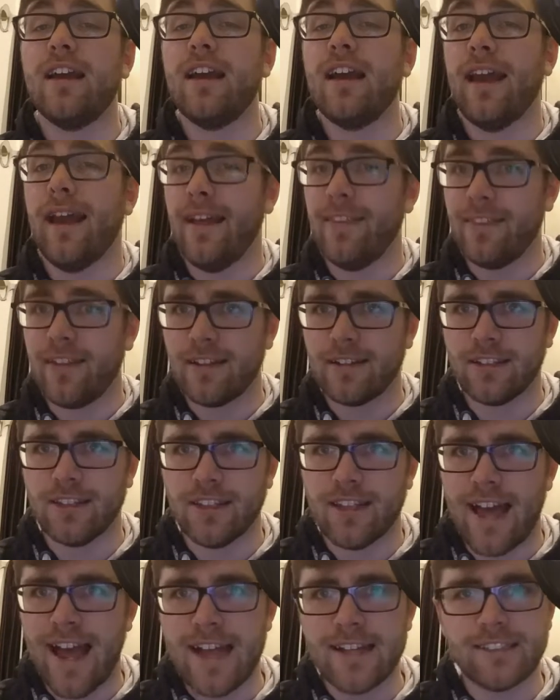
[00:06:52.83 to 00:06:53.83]
And then
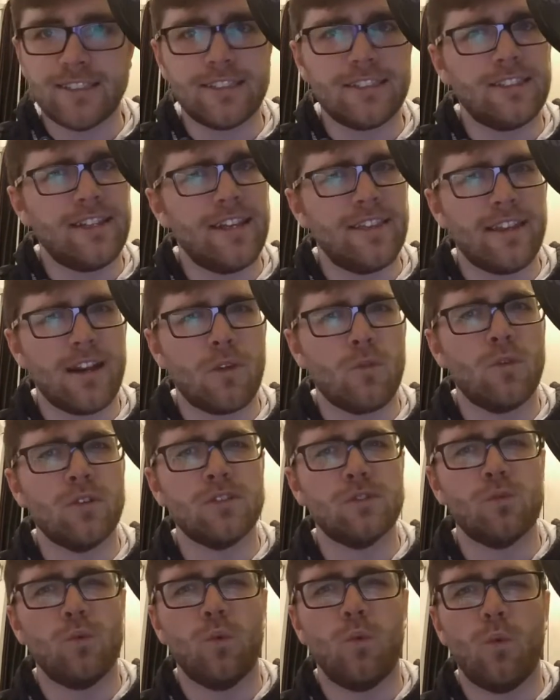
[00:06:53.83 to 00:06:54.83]
lastly, there was
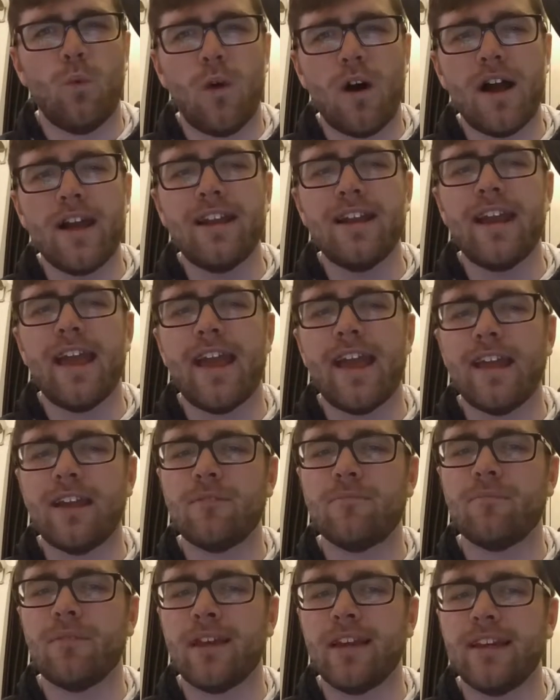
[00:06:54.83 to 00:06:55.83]
one
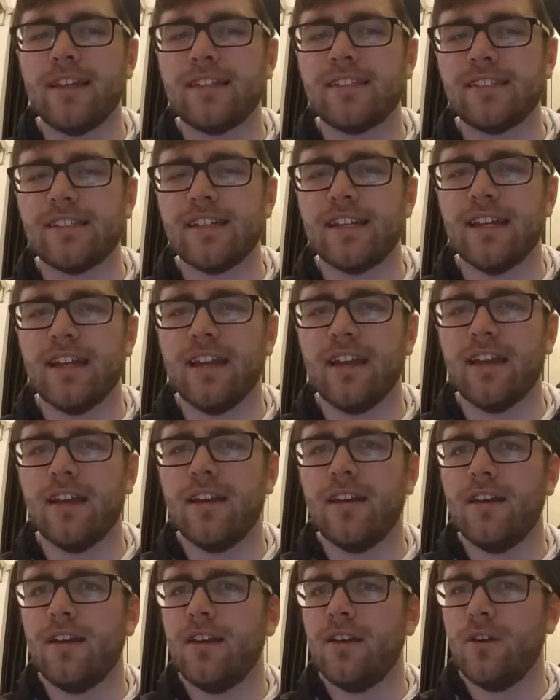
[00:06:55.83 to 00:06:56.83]
NPC
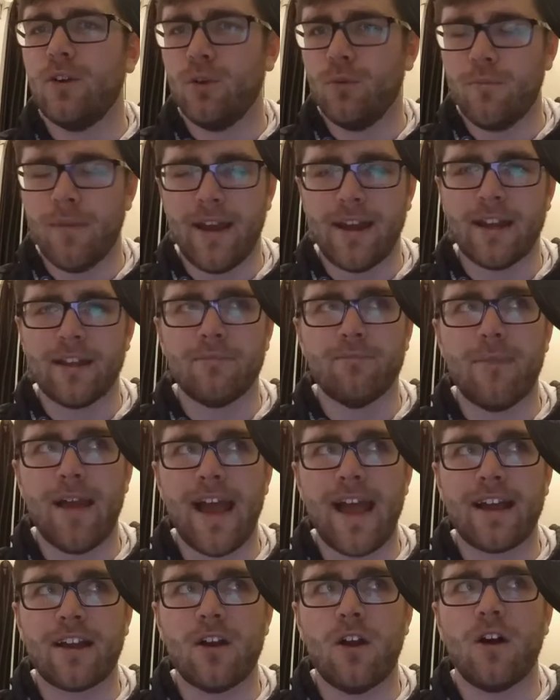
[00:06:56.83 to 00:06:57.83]
who made it
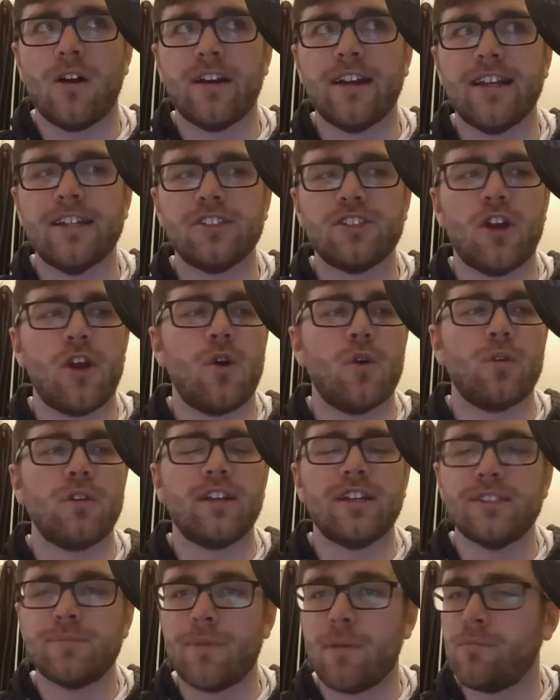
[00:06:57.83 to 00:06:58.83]
back on his own,
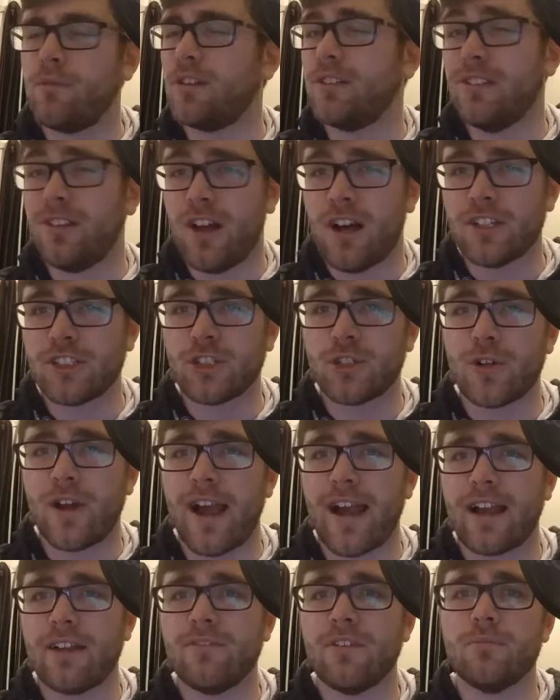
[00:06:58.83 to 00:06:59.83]
because people had lost
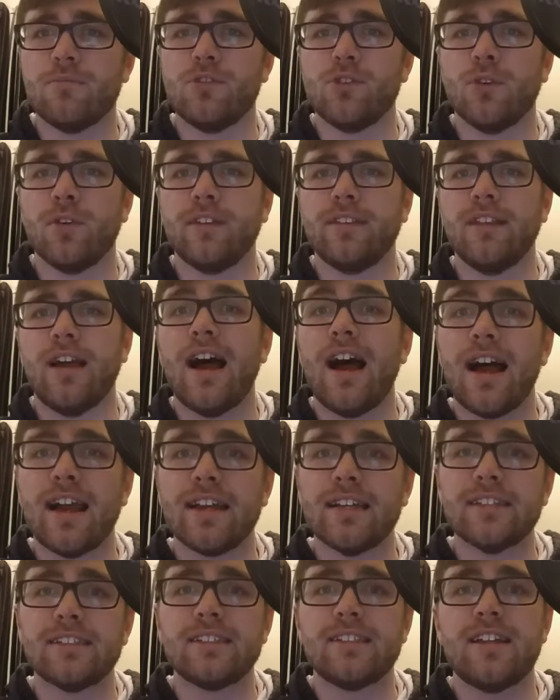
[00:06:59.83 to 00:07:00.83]
track of him during the
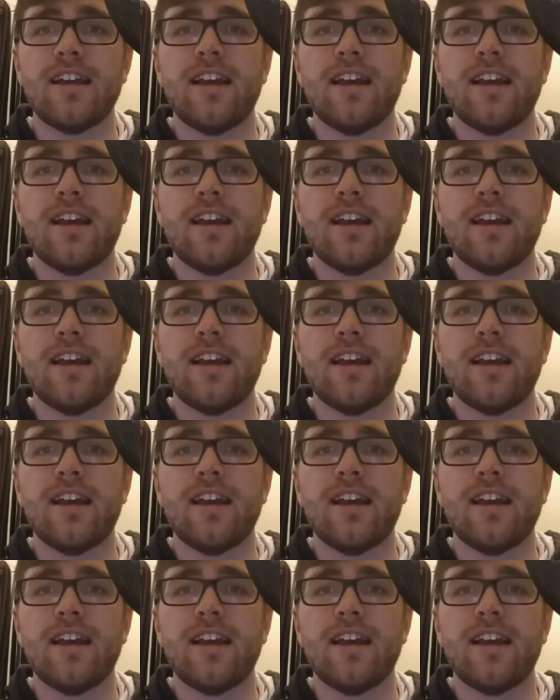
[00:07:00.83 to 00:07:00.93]
heist.